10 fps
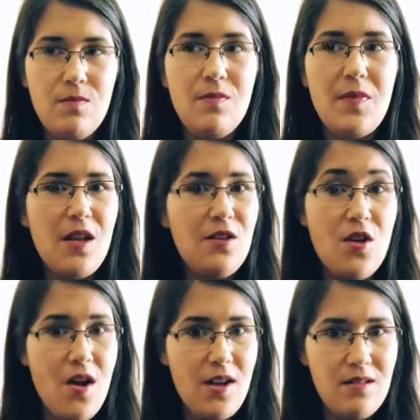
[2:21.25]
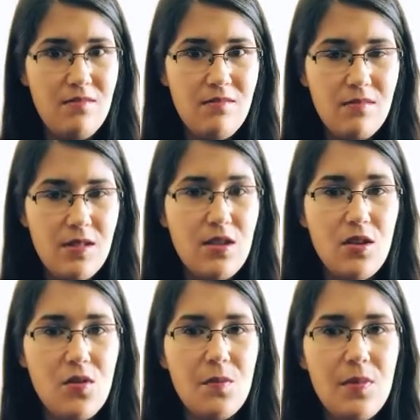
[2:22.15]
a Dawn
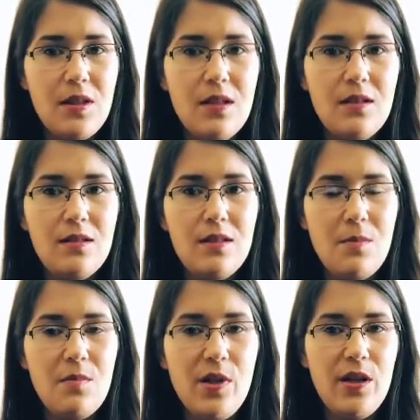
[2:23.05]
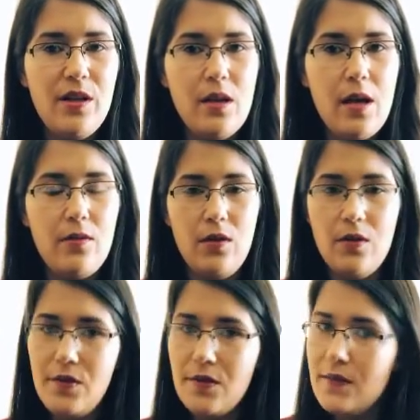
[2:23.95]
soap tumbler. I don't know if
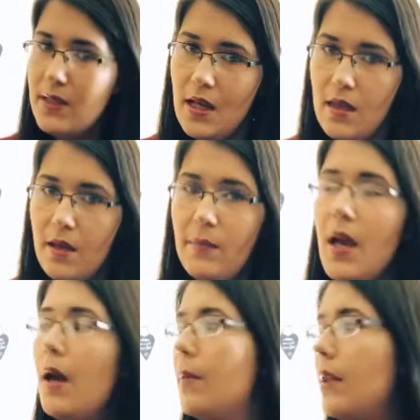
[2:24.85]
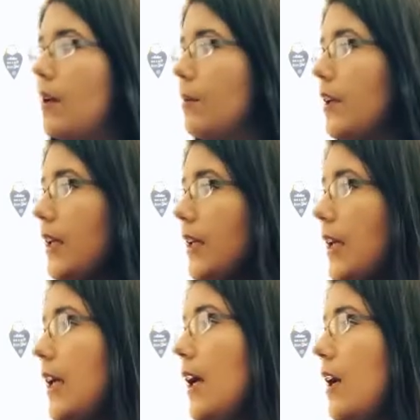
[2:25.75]
you've seen them yet, but they're pretty
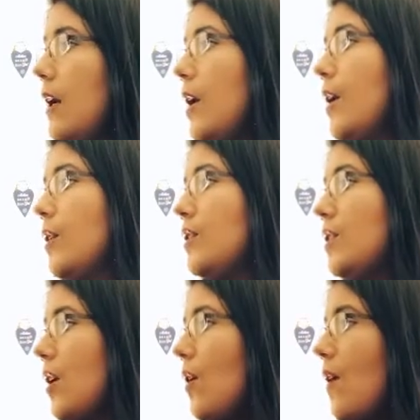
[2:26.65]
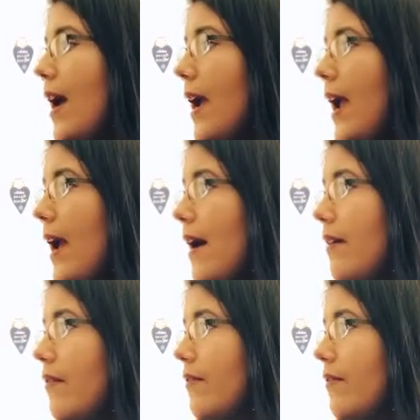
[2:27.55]
neat. So I have